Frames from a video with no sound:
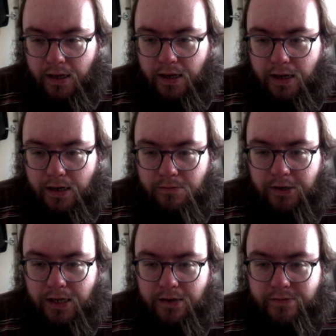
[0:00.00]
And number
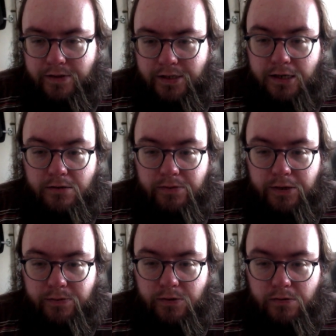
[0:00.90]
11, tag some
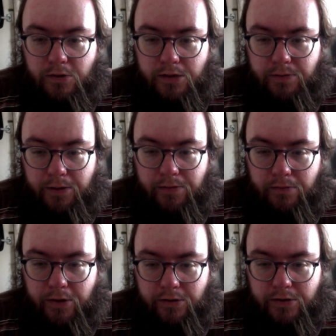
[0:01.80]
people. Right, the people
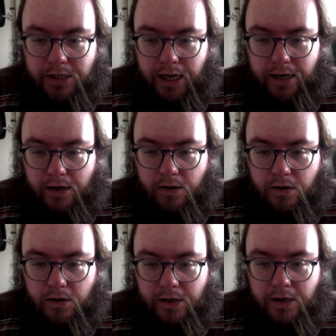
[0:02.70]
I'm going to tag
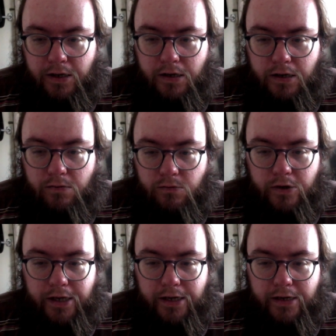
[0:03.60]
are
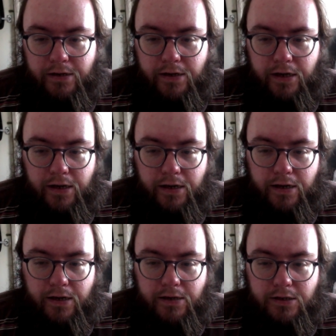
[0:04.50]
Roy
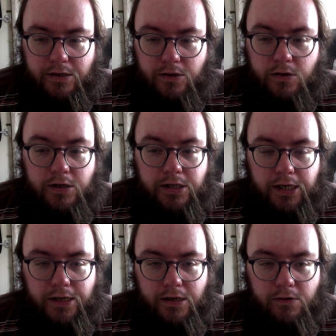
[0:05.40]
and Dr.
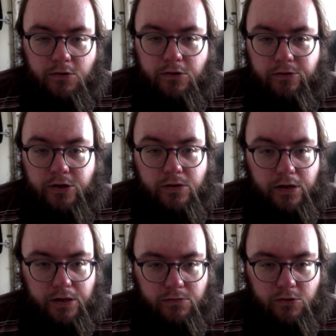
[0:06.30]
Jenni, Roy
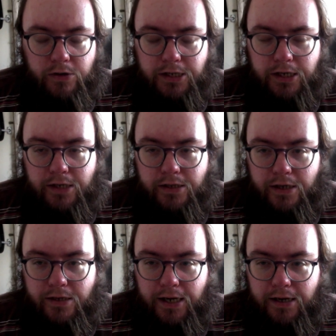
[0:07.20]
Reads
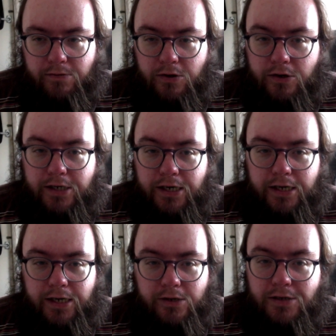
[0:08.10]
Anything. Now, Dr.
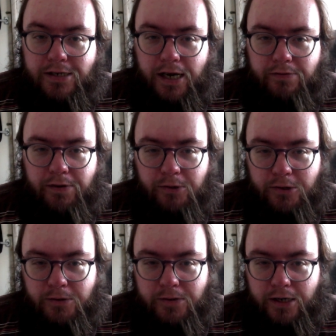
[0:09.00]
Jenni doesn't have a
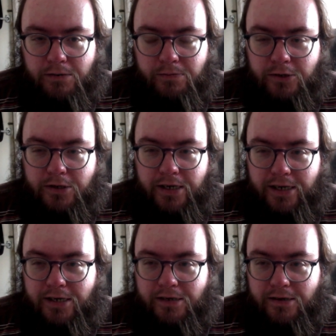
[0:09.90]
BookTube channel, but
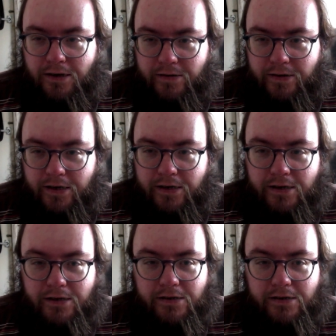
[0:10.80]
she is, I think